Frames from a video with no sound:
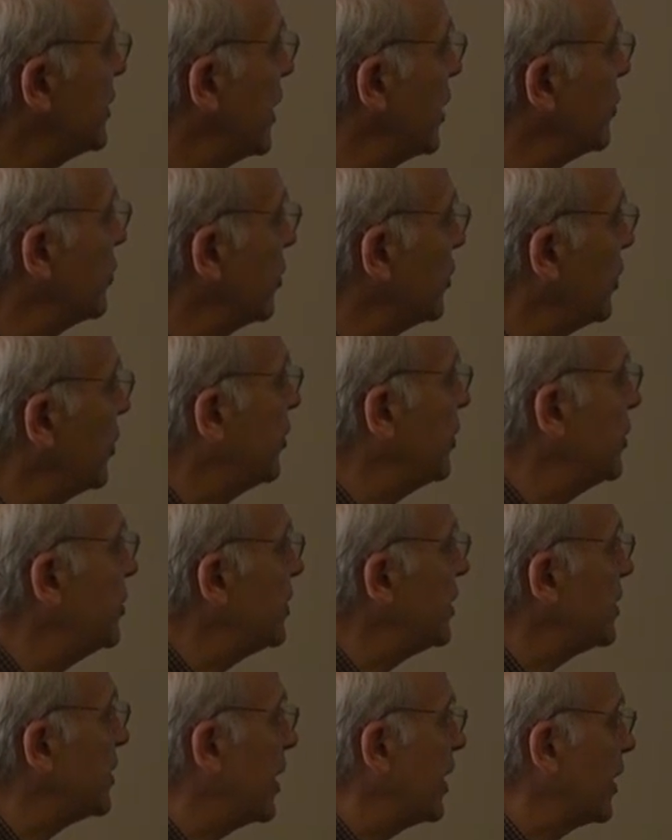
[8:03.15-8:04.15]
central to the U
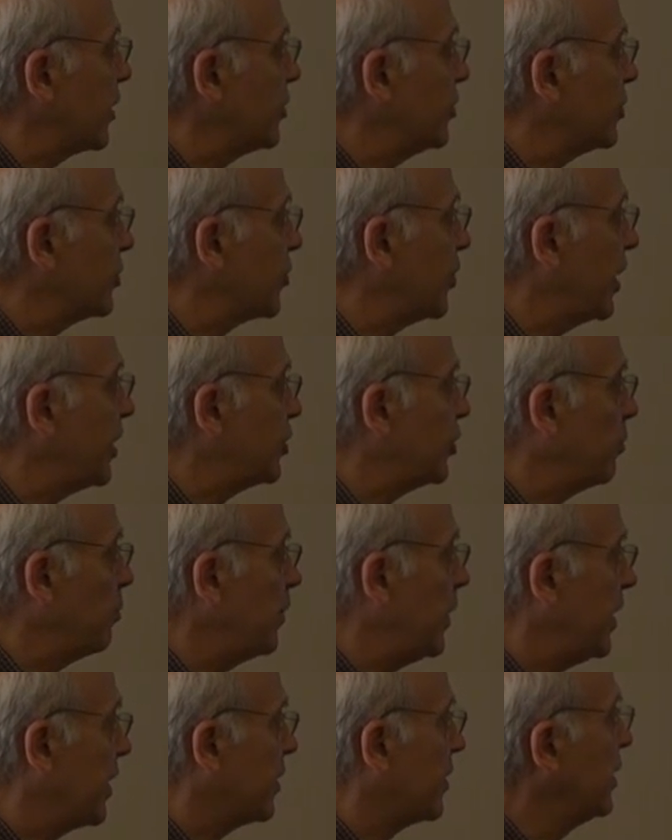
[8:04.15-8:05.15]
C Santa Cruz creation
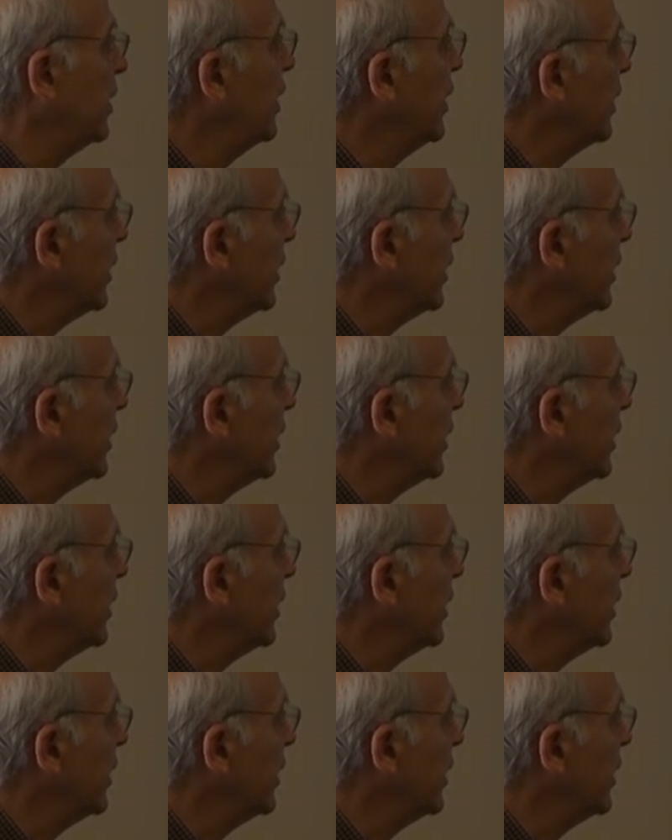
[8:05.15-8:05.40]
myth